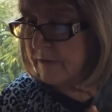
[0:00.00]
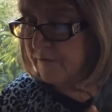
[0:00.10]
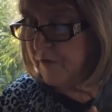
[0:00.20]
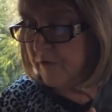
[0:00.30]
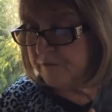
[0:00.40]

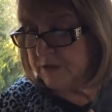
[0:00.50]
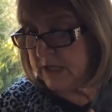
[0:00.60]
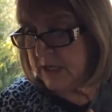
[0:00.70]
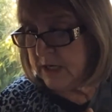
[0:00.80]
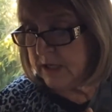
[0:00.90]

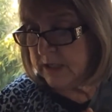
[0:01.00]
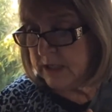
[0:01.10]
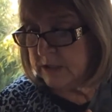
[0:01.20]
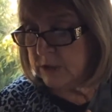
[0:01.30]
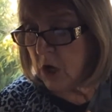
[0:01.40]
15,
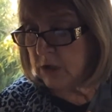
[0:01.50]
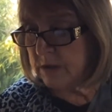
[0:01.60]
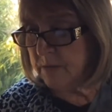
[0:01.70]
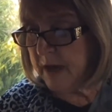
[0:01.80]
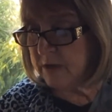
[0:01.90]
it talks
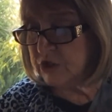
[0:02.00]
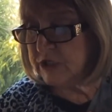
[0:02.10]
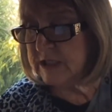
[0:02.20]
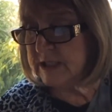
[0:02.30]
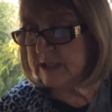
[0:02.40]
about
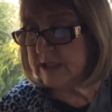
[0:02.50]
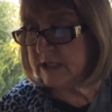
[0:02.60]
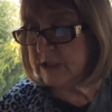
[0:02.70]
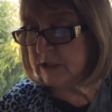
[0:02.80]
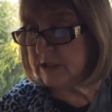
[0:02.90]
Jesus
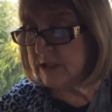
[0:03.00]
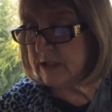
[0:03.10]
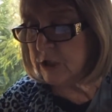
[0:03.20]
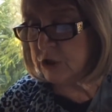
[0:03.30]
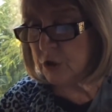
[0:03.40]
teaches that
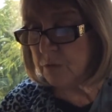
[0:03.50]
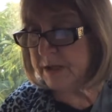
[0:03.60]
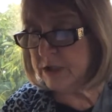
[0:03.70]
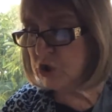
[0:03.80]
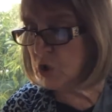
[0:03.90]
there shall
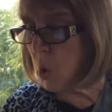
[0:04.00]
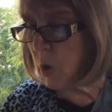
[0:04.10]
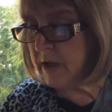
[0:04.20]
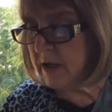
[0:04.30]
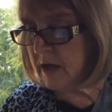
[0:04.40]
be
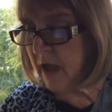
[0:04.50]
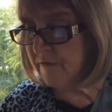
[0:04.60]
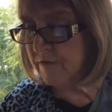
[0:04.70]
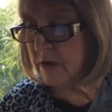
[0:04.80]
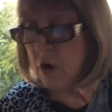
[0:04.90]
joy in
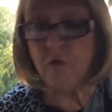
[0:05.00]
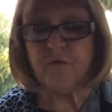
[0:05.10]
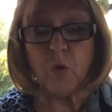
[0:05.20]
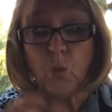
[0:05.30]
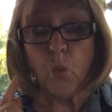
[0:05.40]
heaven
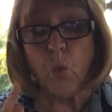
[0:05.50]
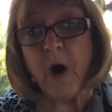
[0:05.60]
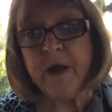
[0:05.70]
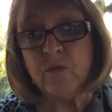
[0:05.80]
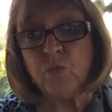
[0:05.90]
over
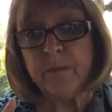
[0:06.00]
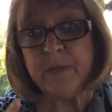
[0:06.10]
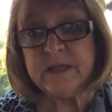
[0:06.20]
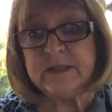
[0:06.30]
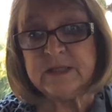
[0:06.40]
one
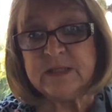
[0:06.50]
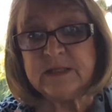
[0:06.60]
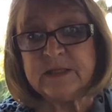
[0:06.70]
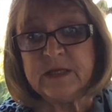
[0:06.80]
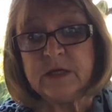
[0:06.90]
repentant
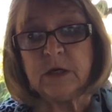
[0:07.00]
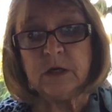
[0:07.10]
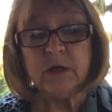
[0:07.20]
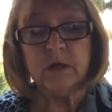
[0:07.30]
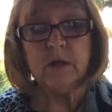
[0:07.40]
sinner.
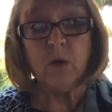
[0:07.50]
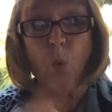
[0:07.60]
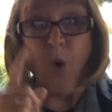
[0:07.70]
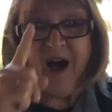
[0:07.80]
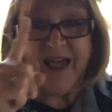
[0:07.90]

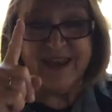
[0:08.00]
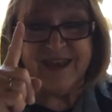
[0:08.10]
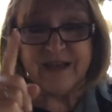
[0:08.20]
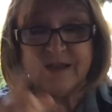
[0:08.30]
One.